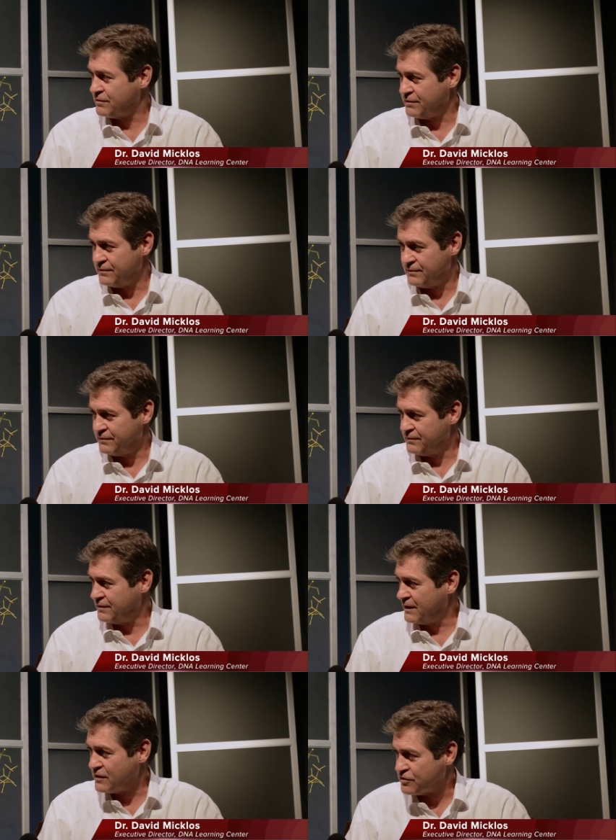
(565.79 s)
to
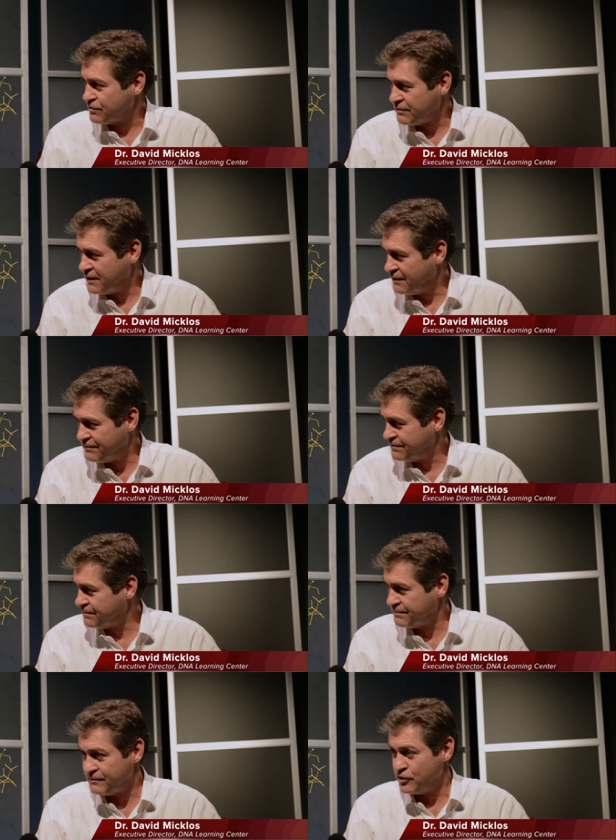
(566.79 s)
the history
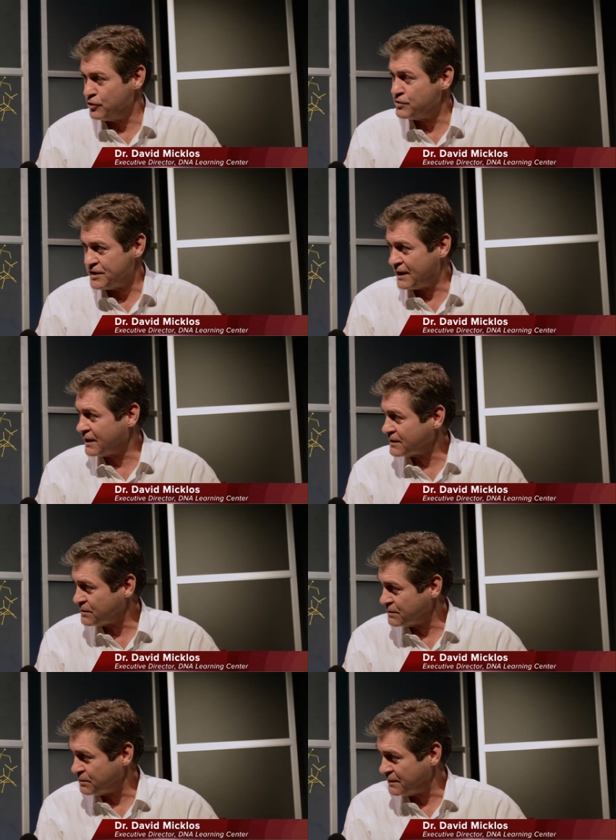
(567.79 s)
of eugenics,
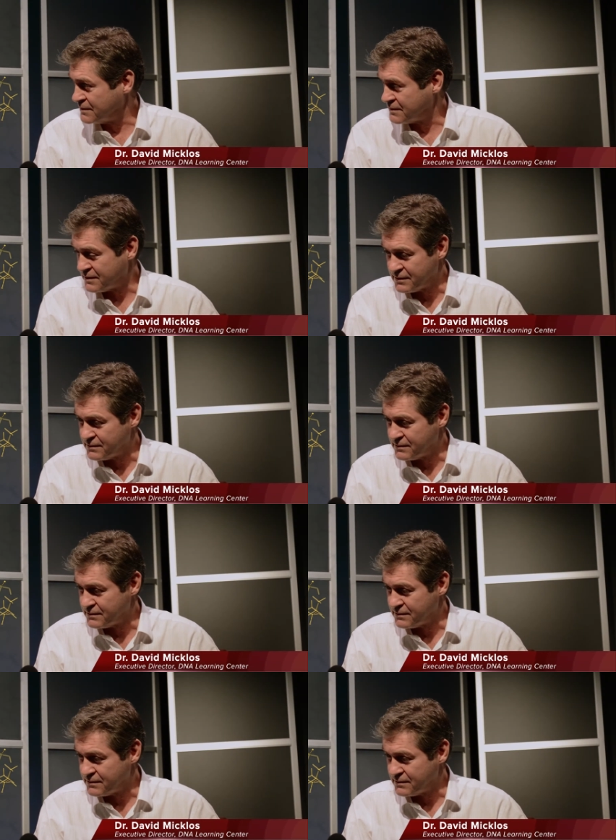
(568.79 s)
which was